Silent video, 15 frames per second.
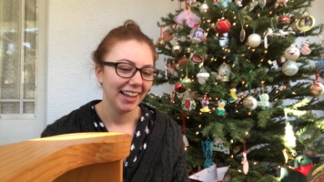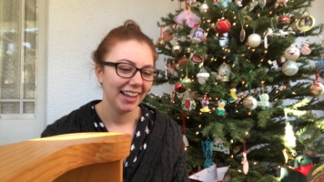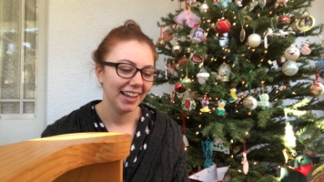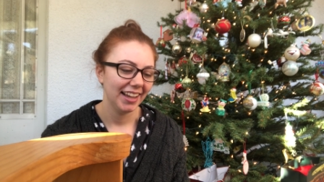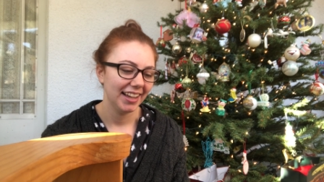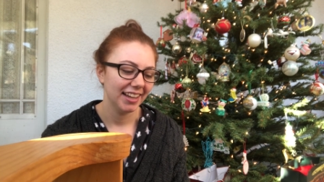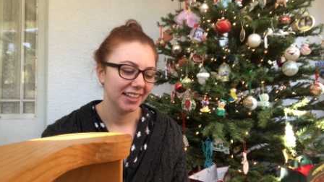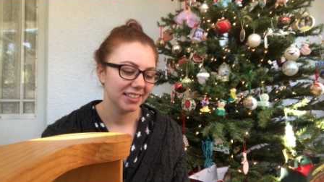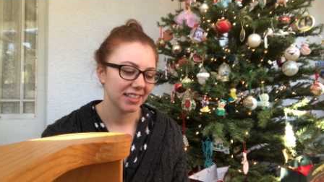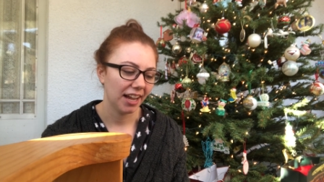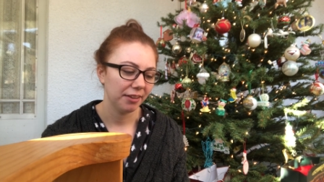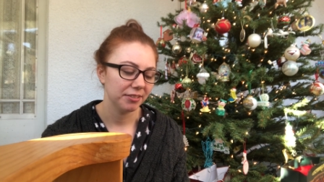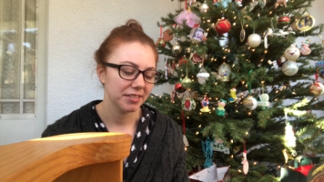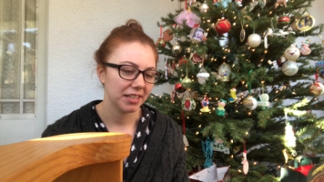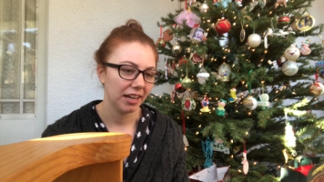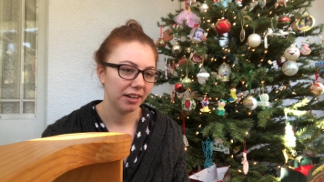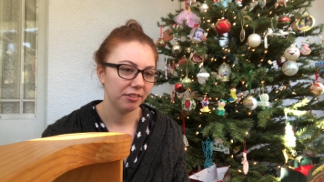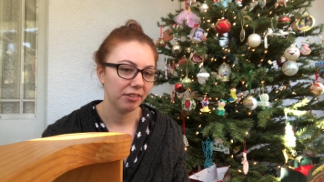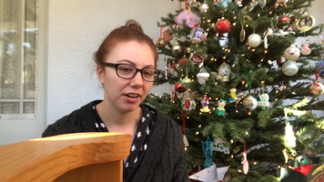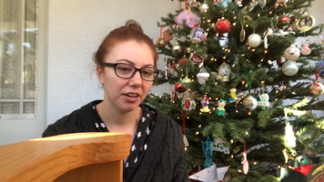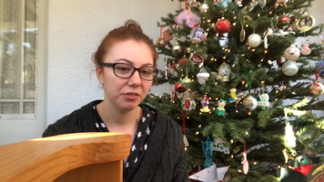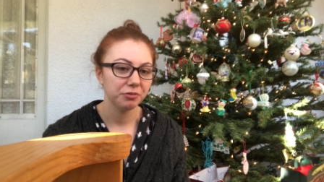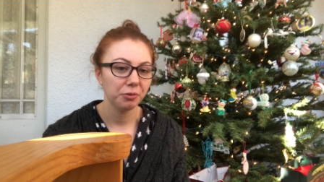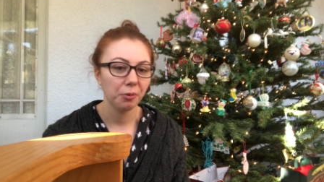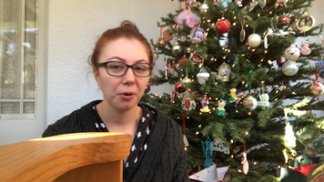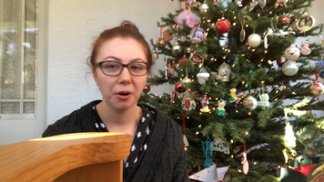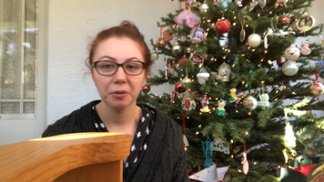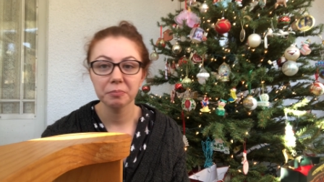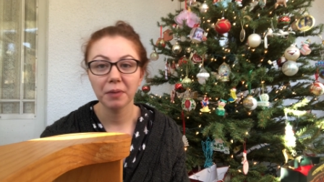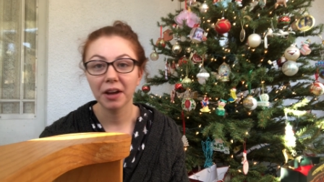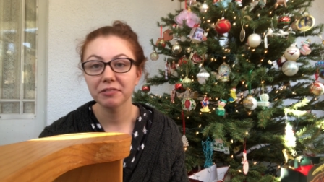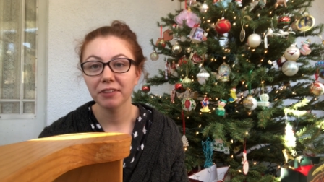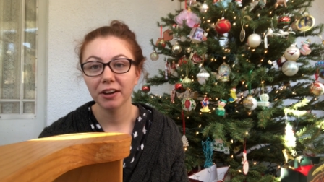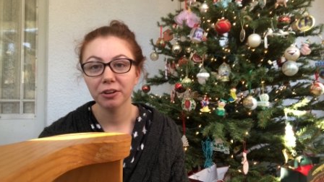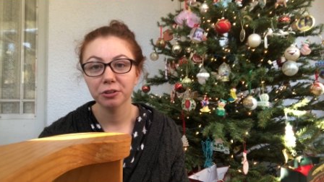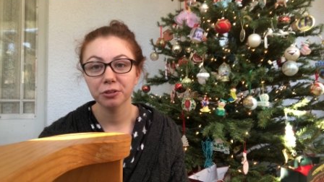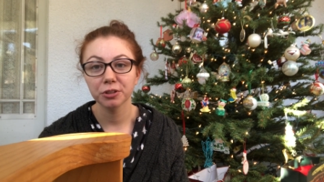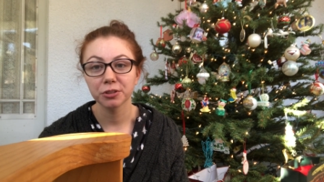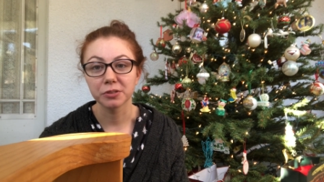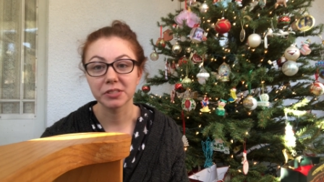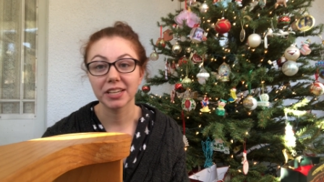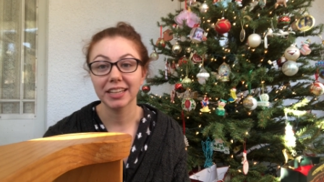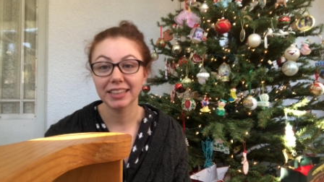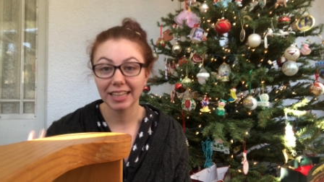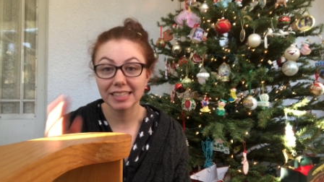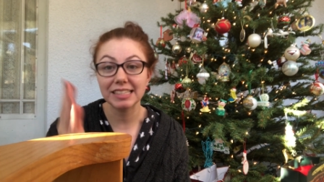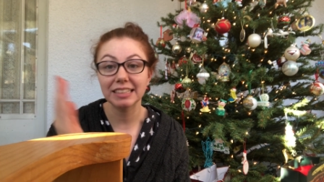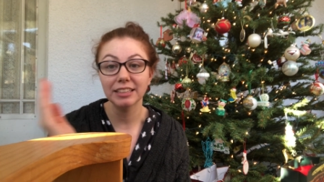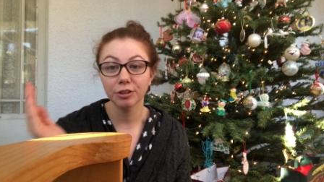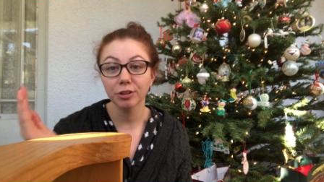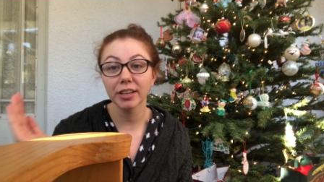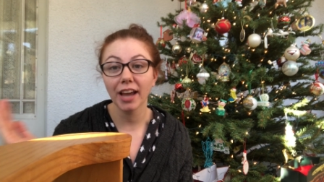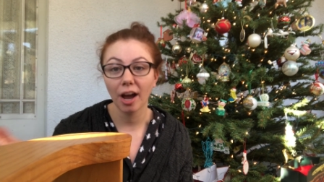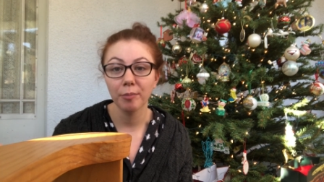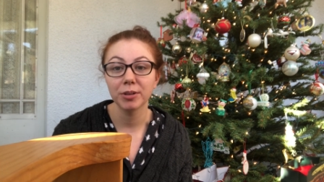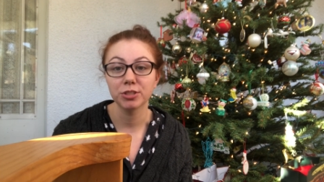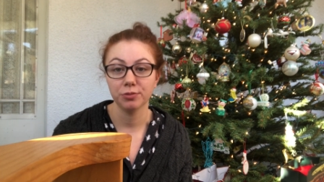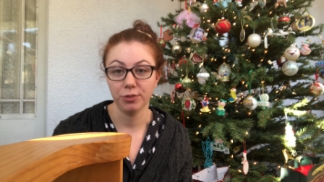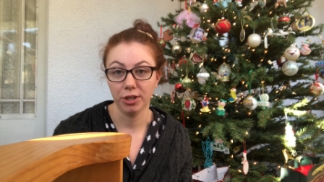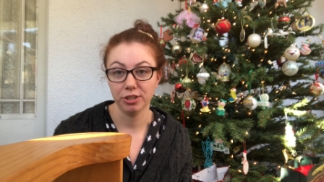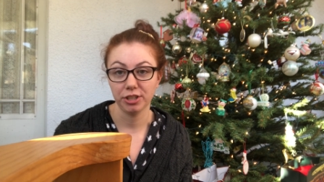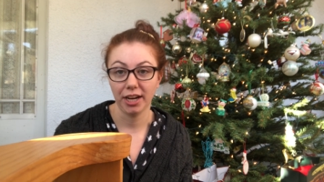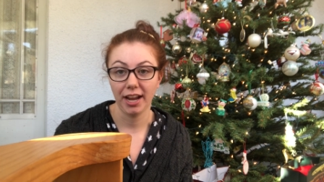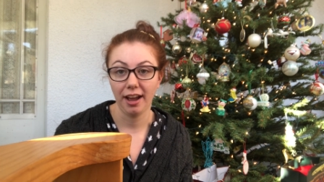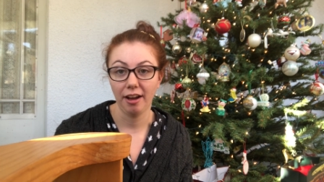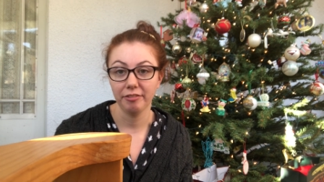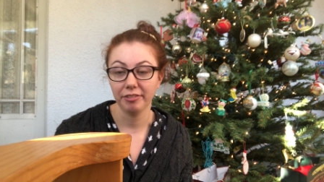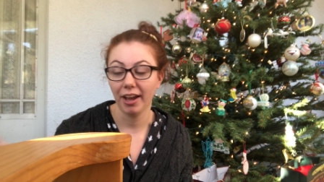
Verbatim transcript: and I was getting ready for my final cruise. Like that's literally how much footage I have.